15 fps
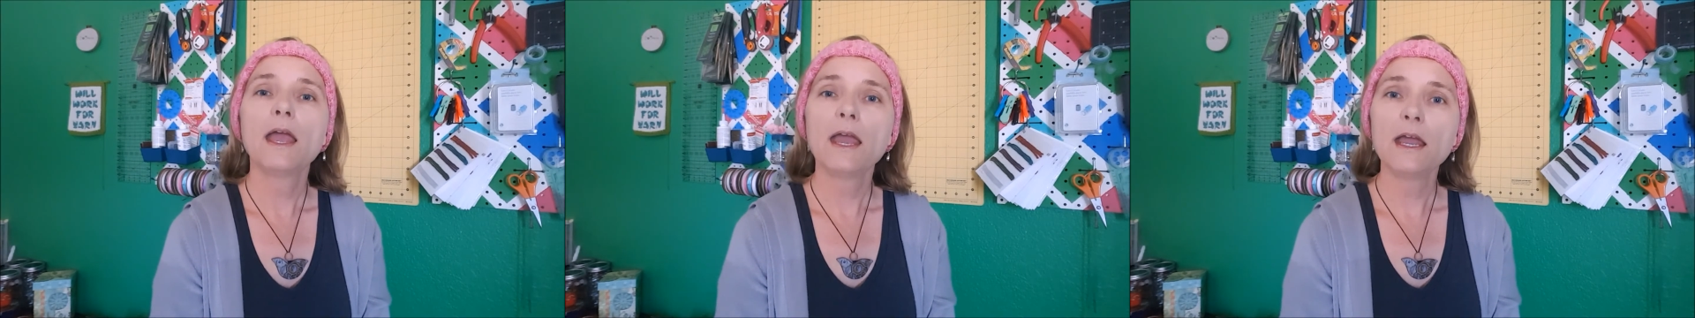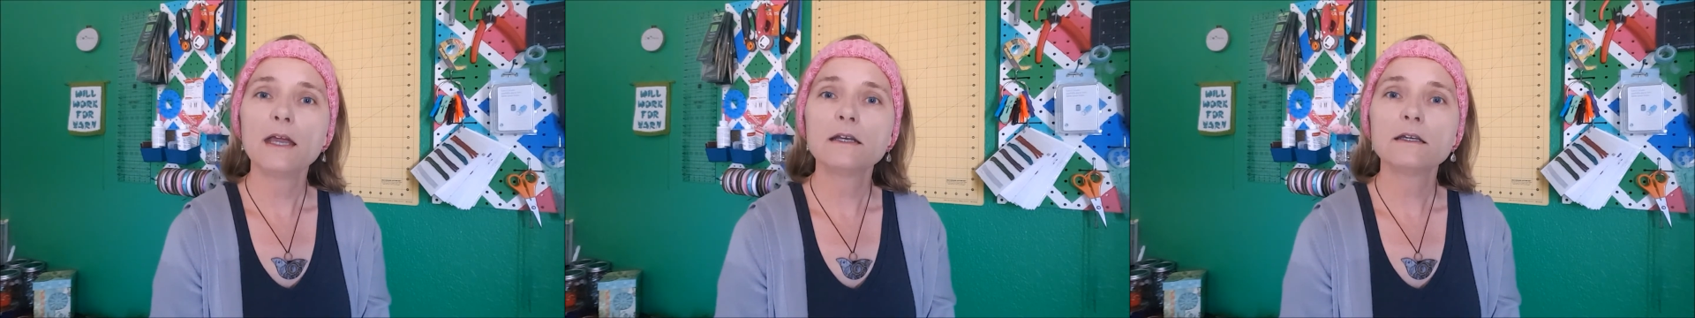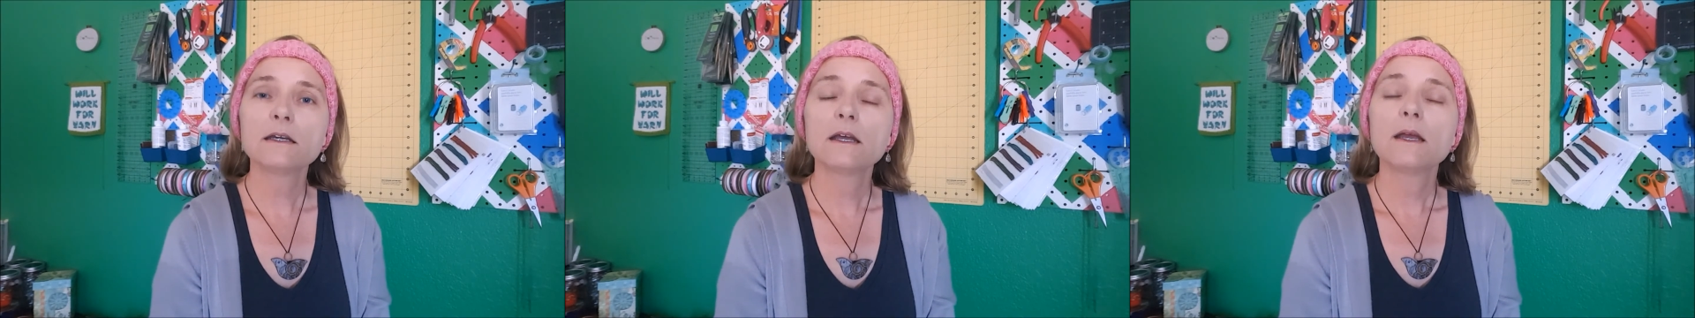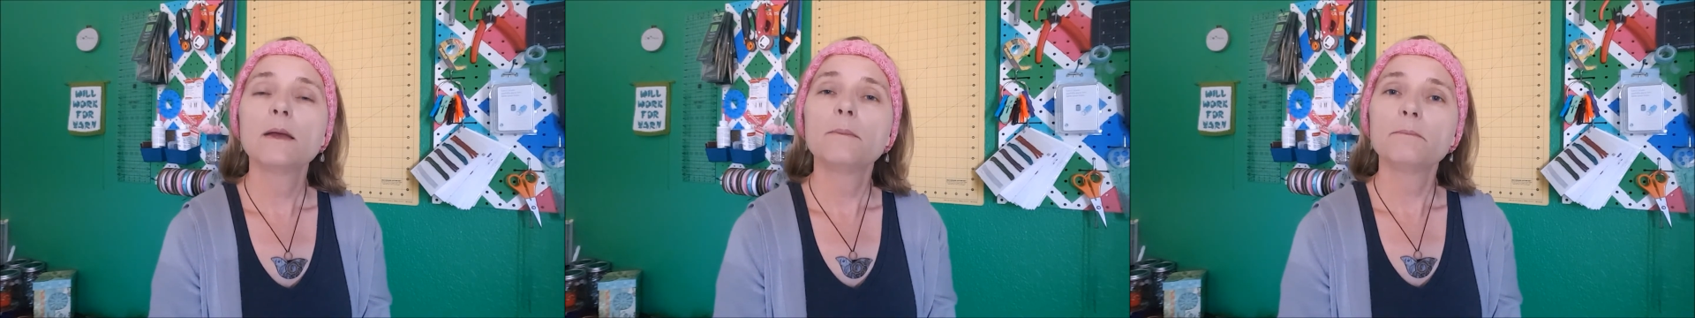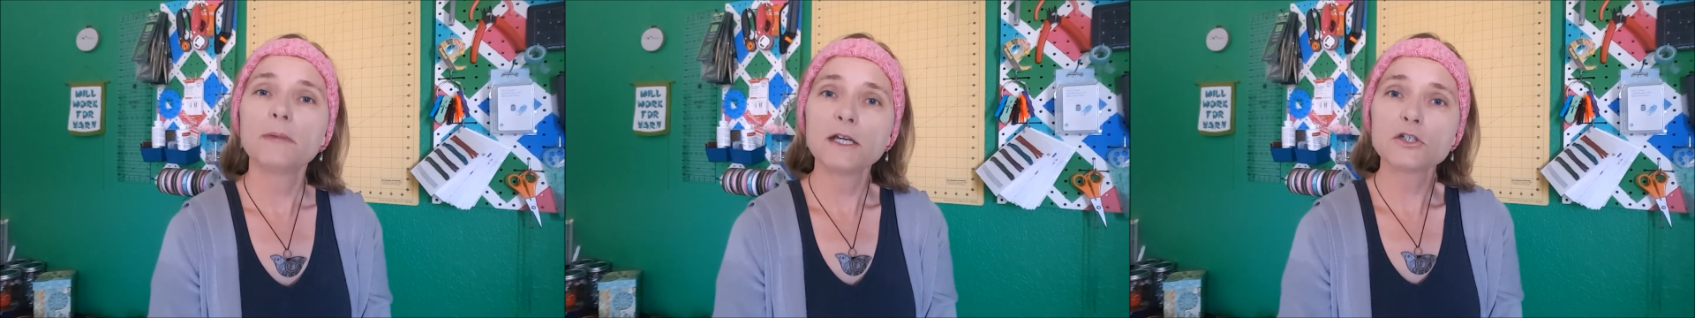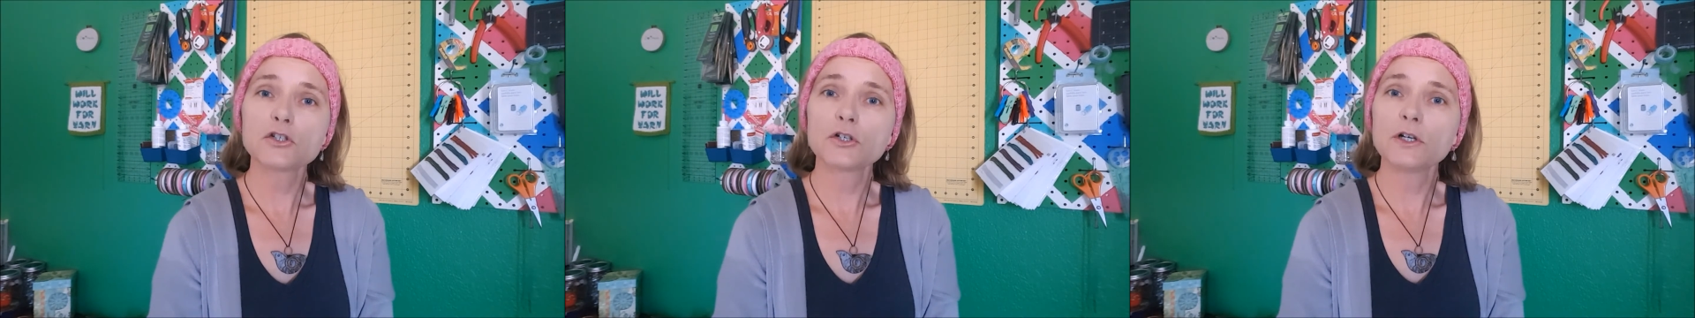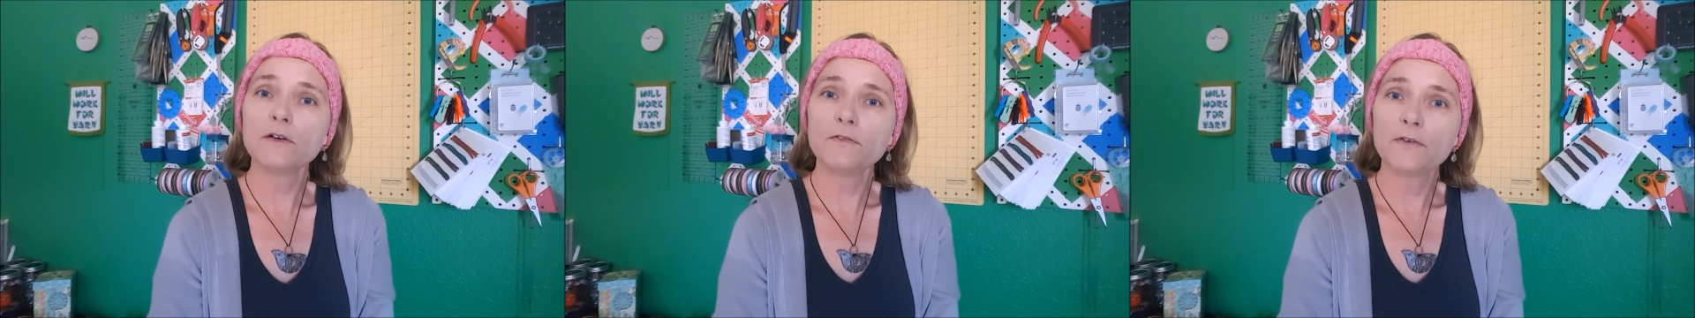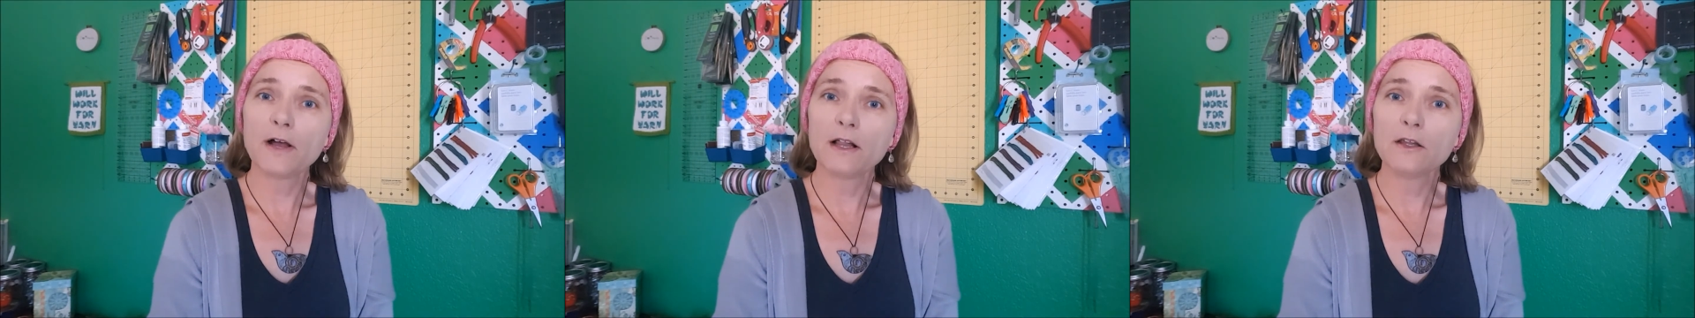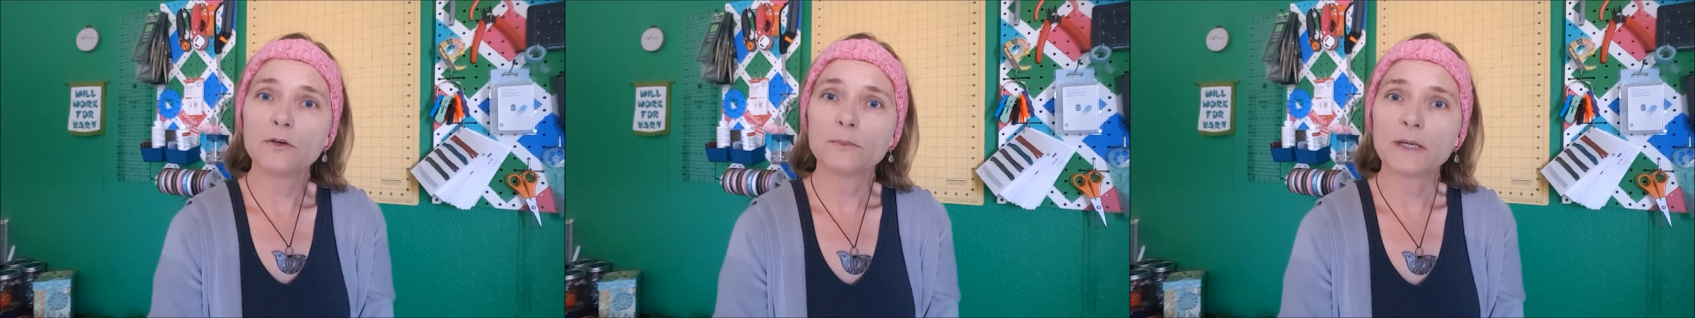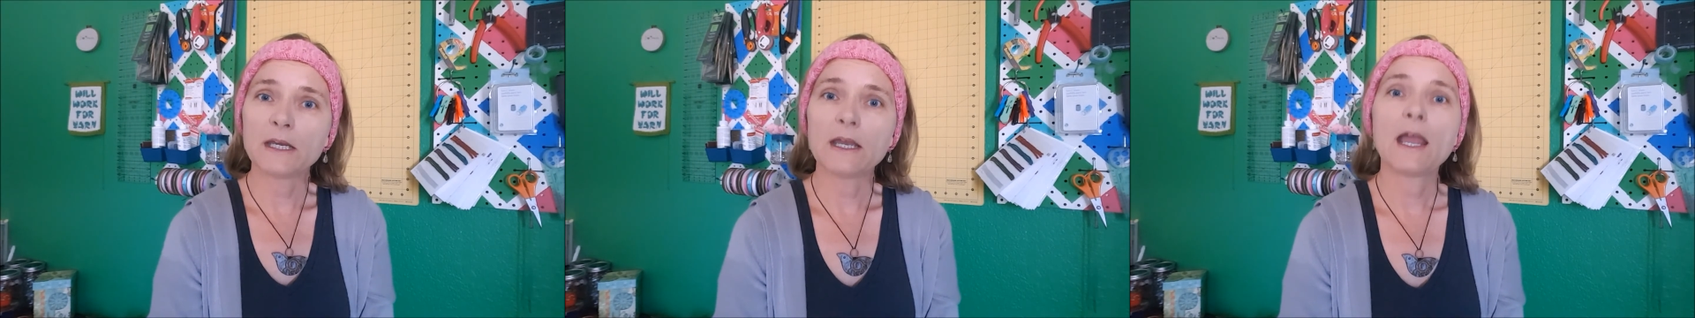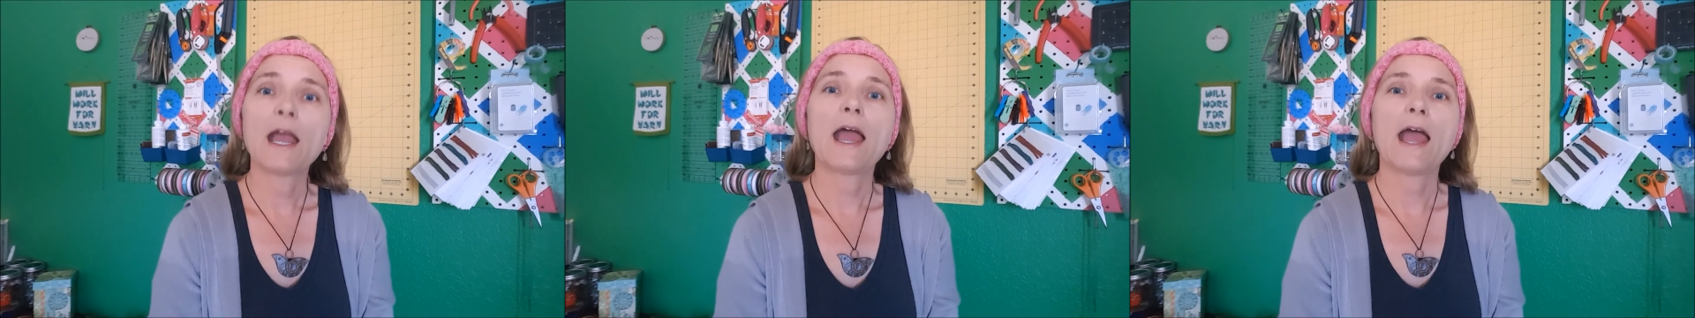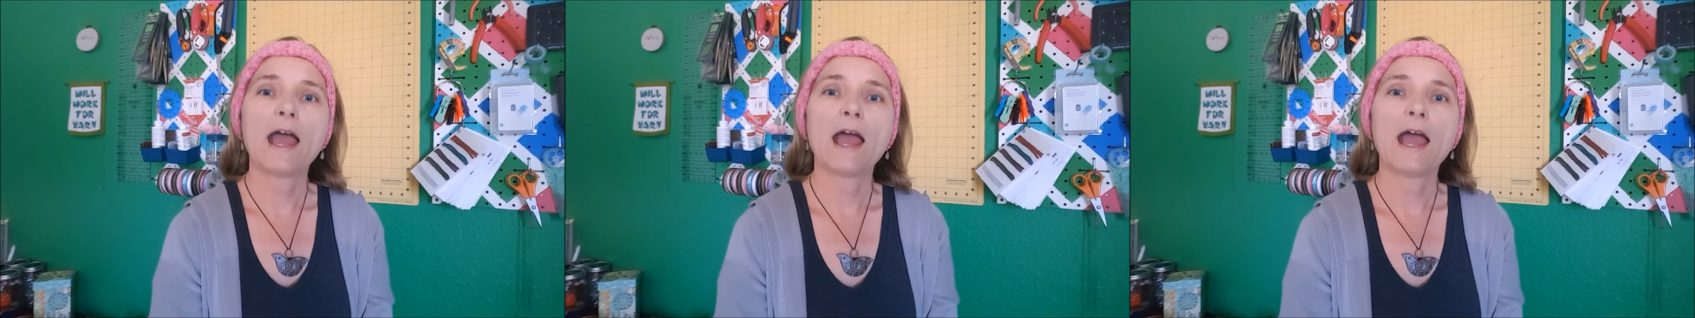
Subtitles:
And make sure to follow me